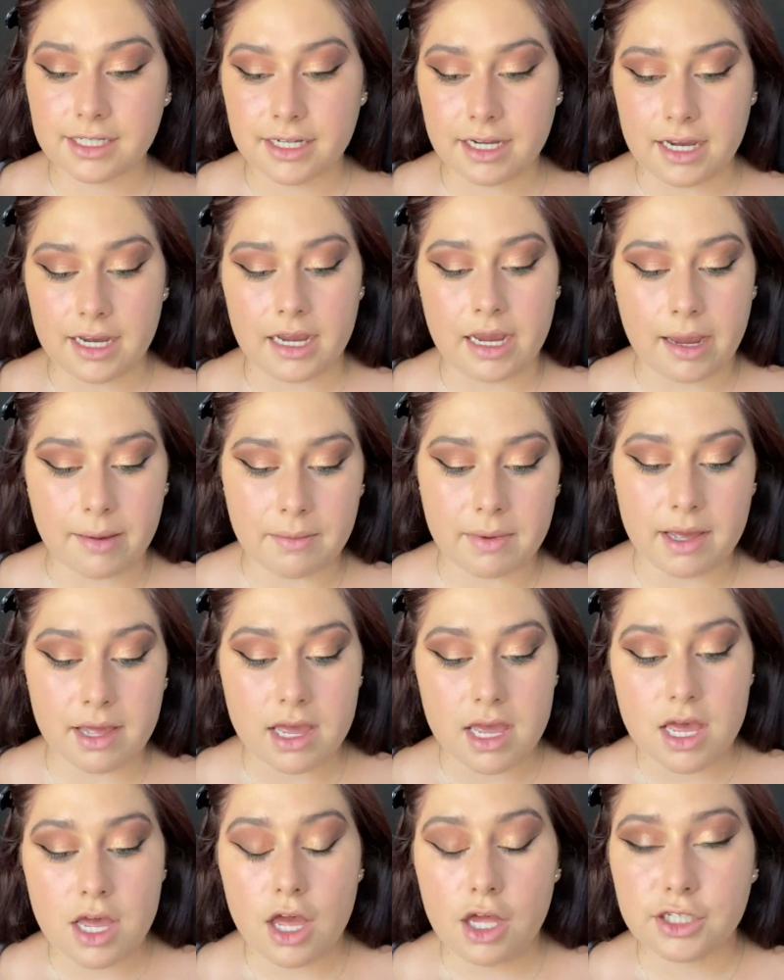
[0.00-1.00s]
time.
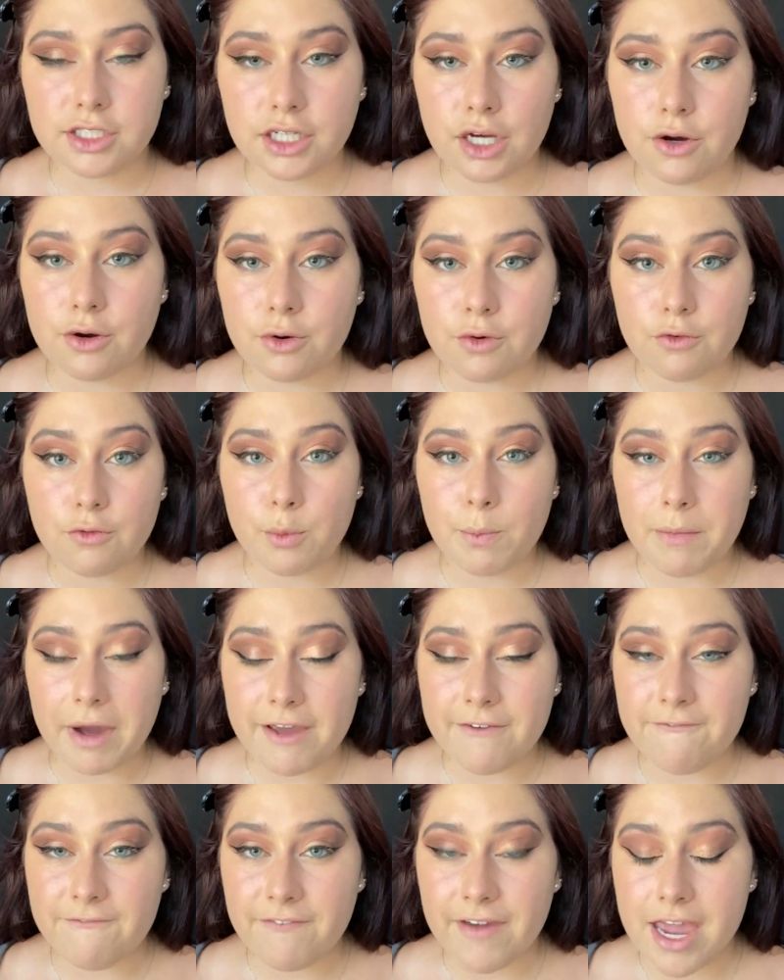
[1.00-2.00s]
So
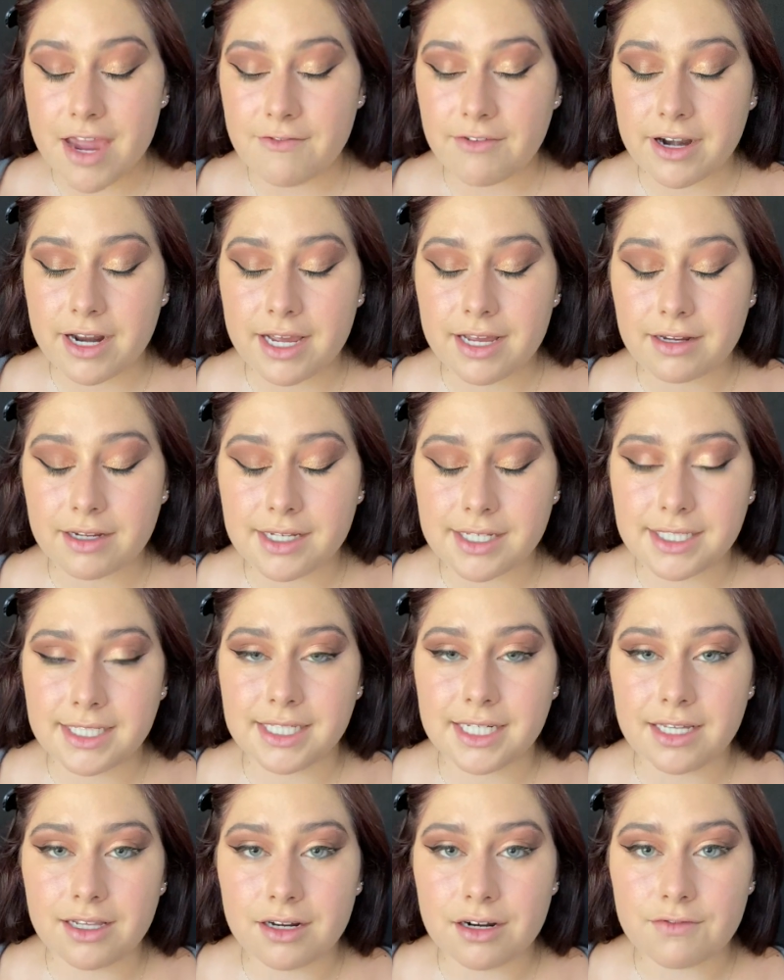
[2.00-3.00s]
my favorite
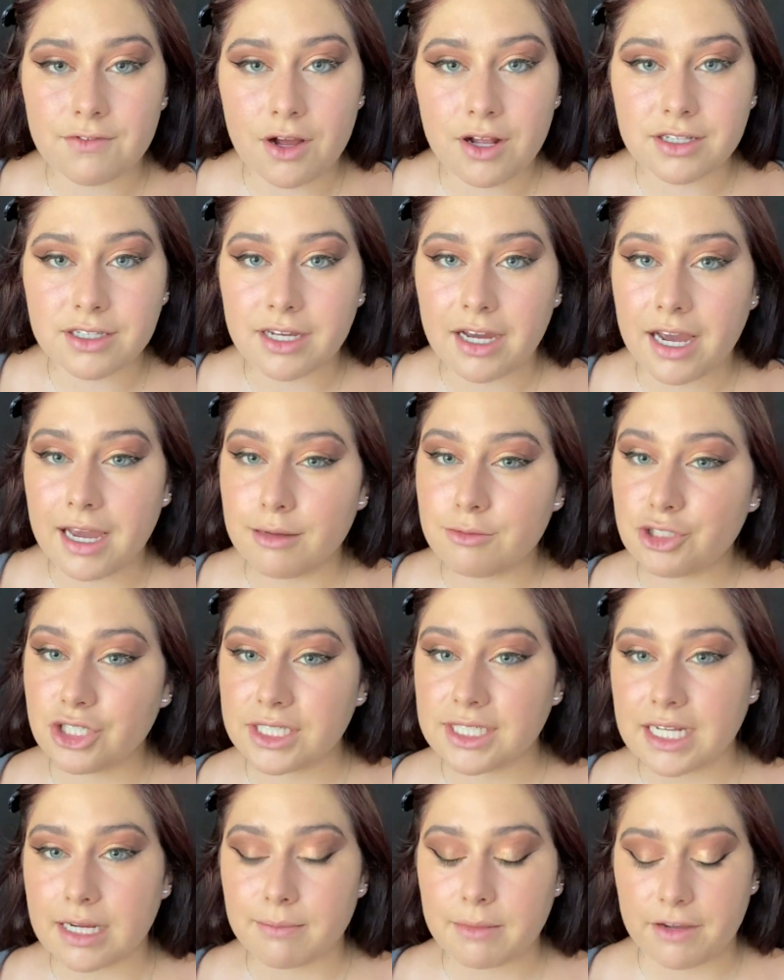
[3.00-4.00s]
concealer of all time,
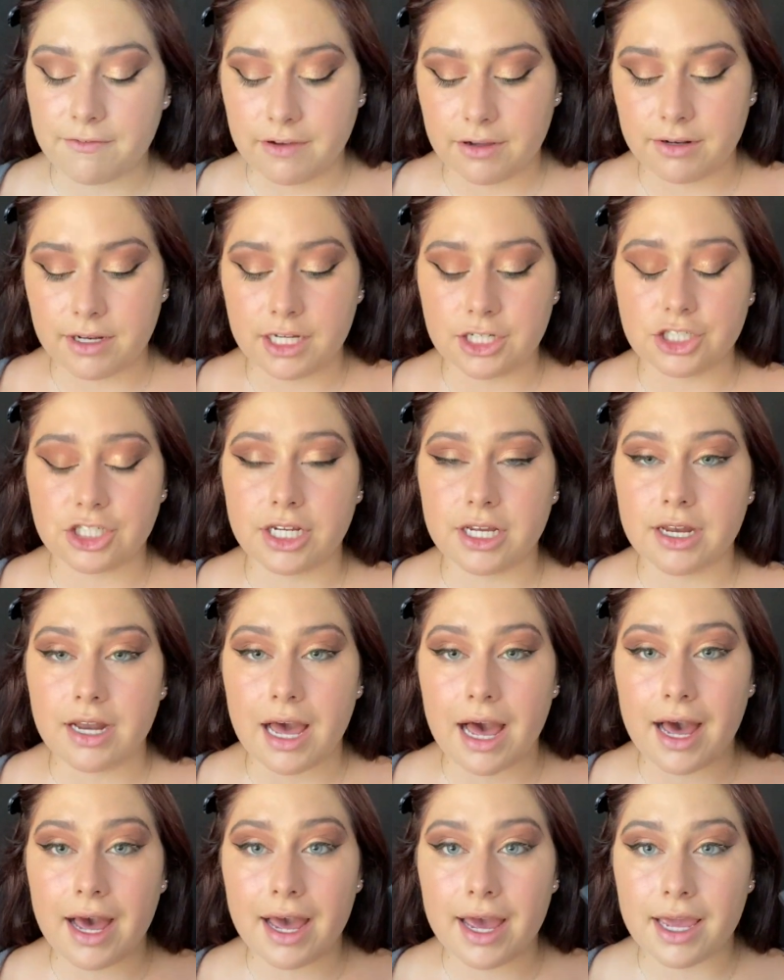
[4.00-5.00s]
just like my
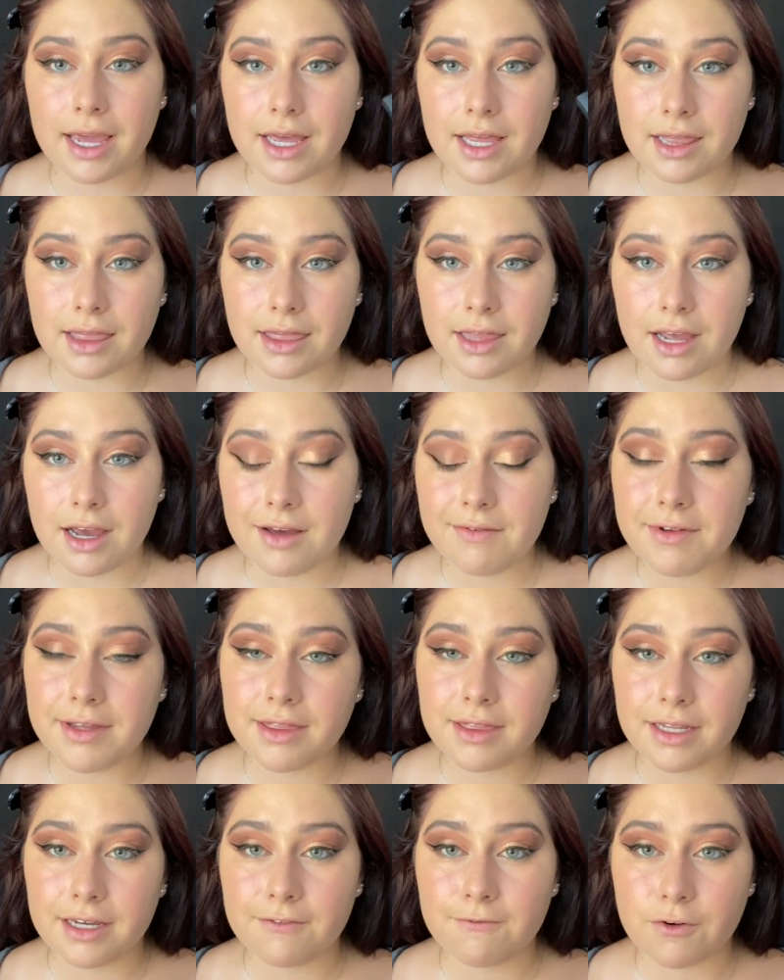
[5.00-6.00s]
foundation, I love
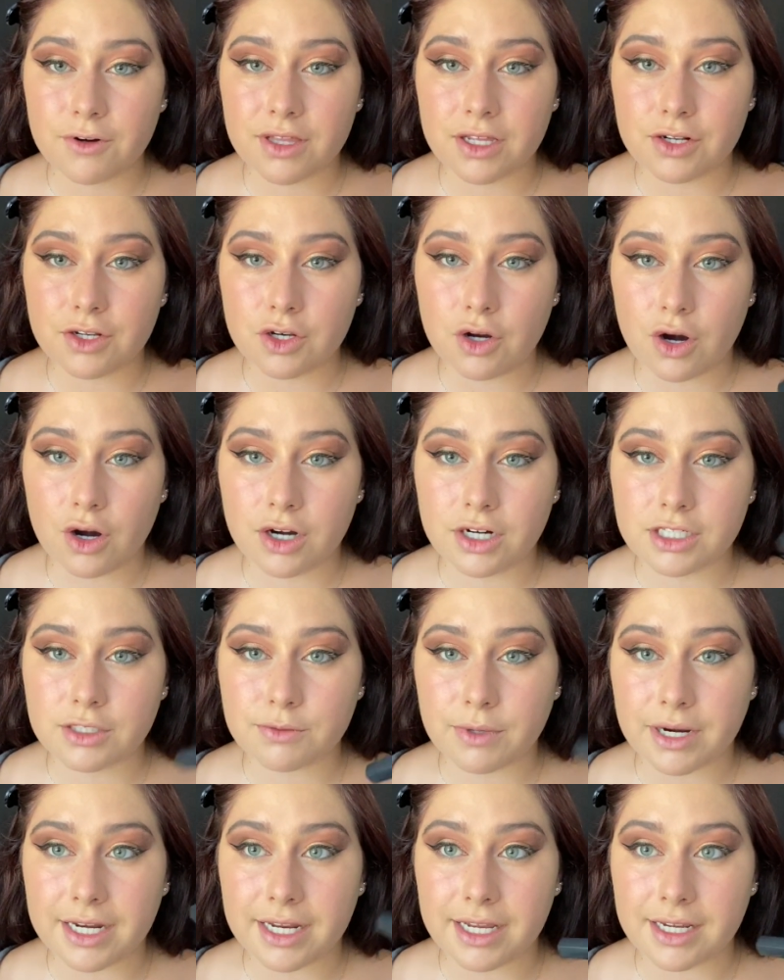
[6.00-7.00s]
and live for the
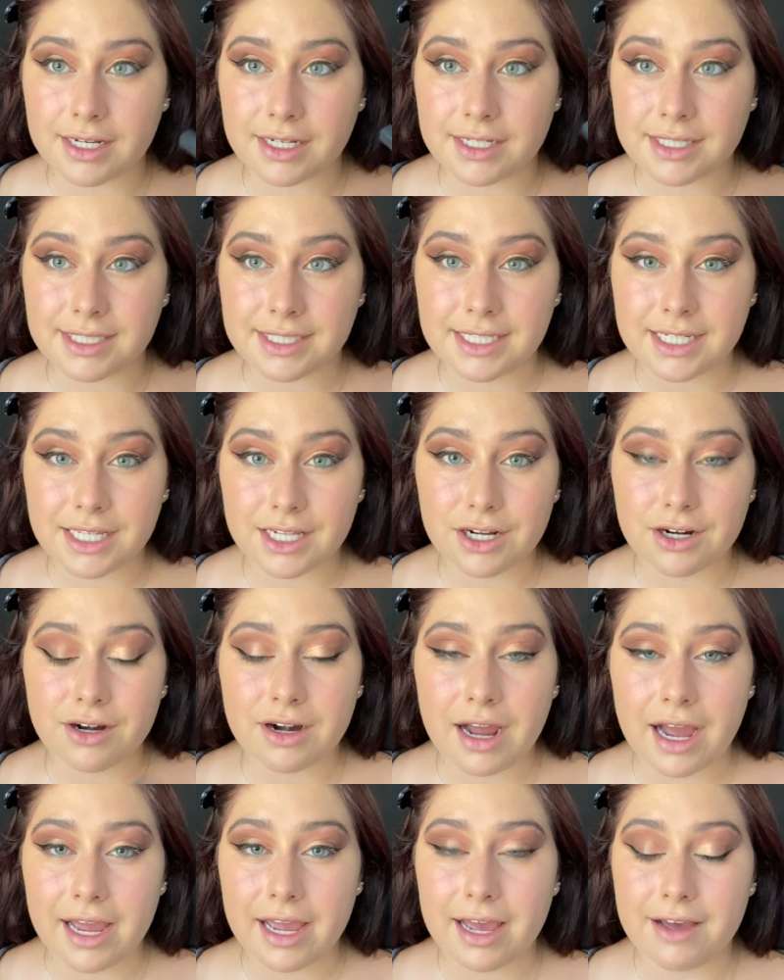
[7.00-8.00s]
Nars Radiant Concealer.
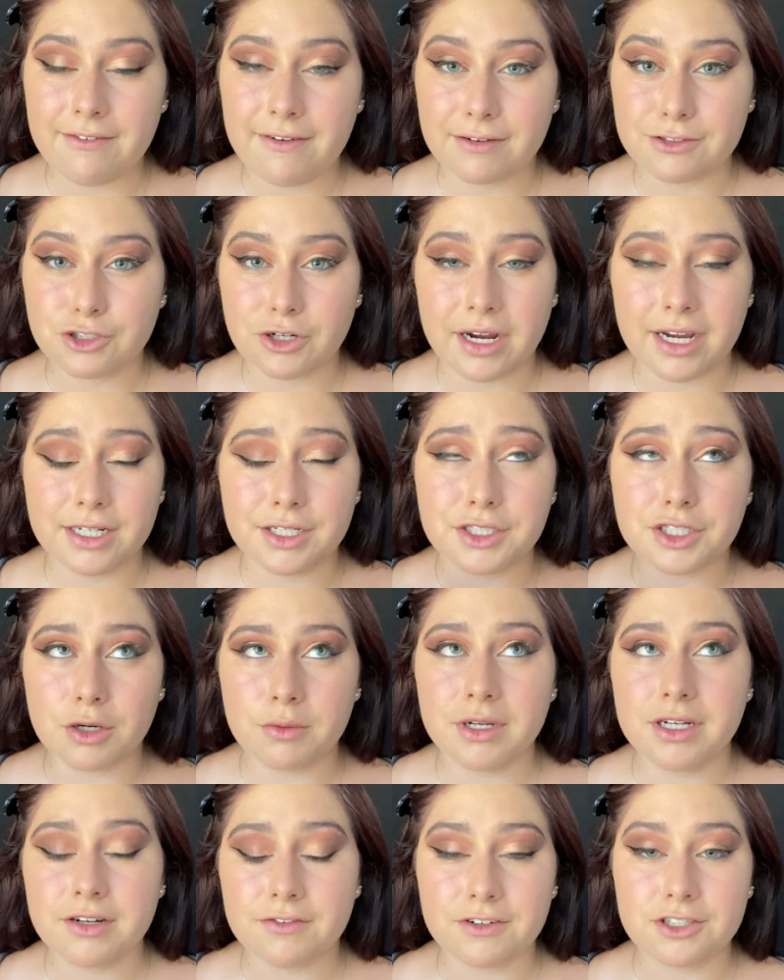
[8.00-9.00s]
I have tried so
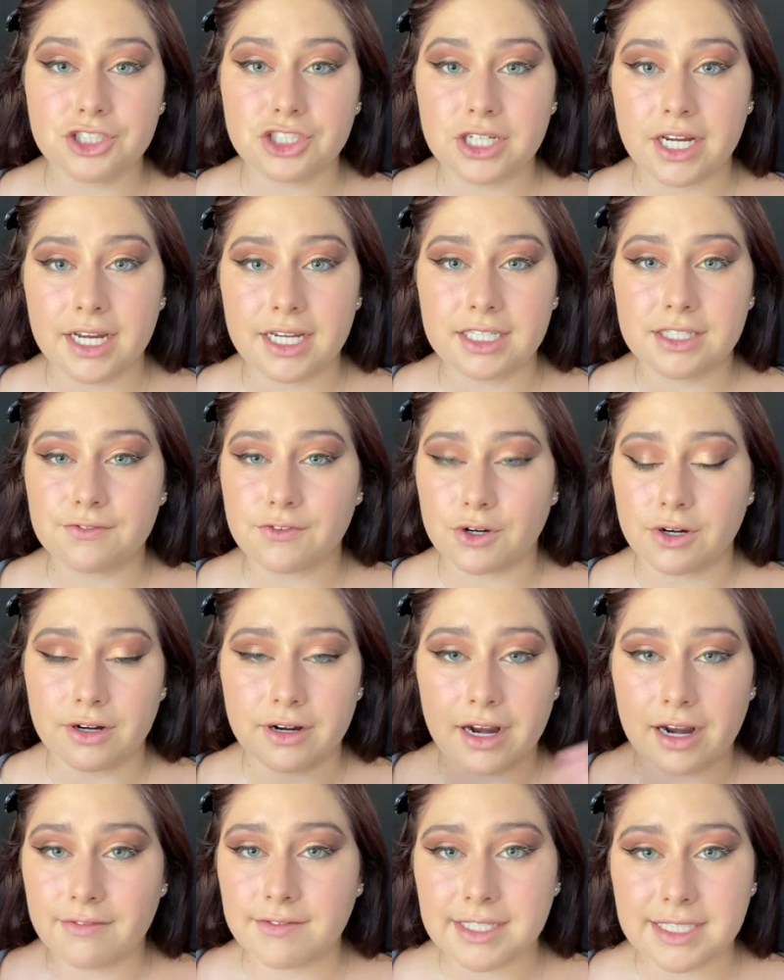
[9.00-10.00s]
many different shades
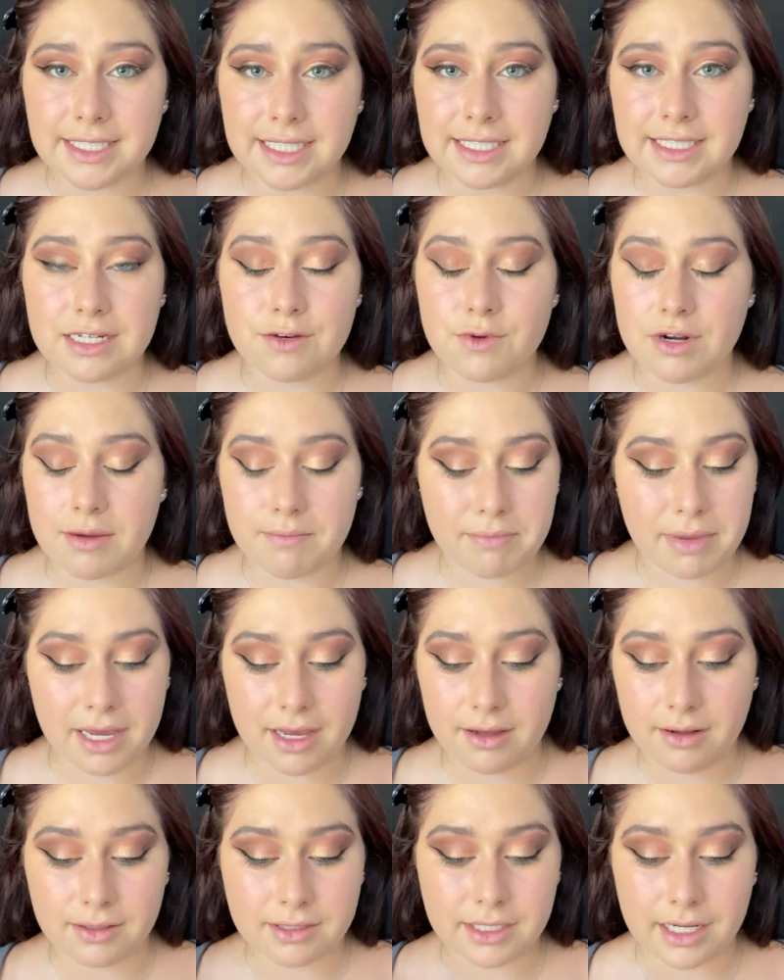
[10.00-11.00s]
for every season when I'm
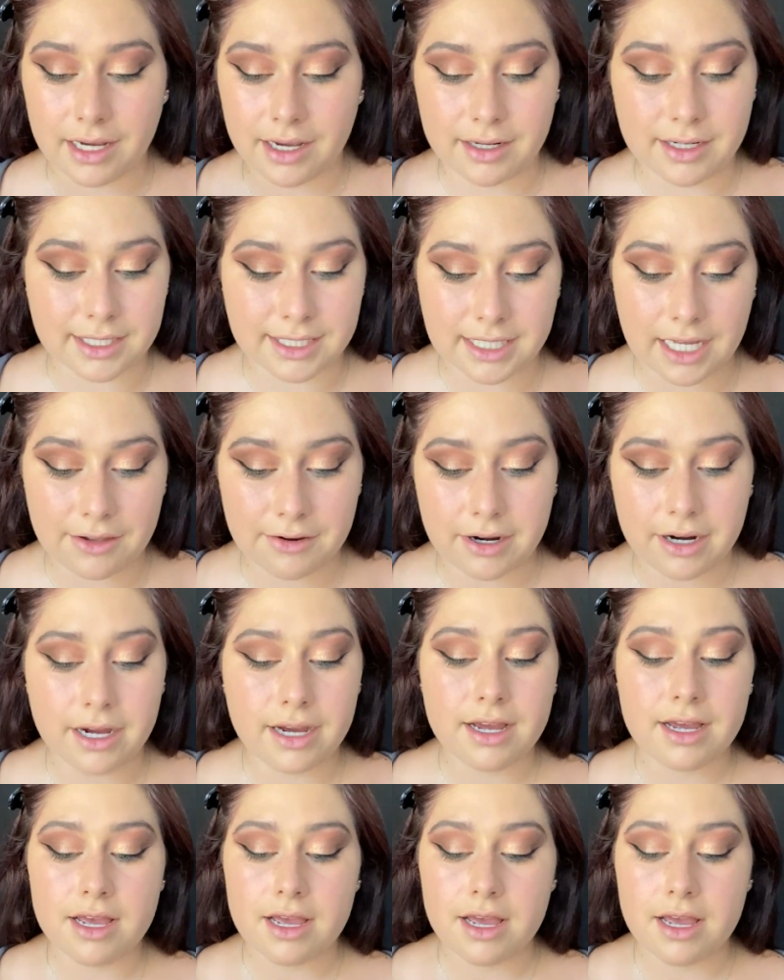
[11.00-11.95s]
pale, tan, etc.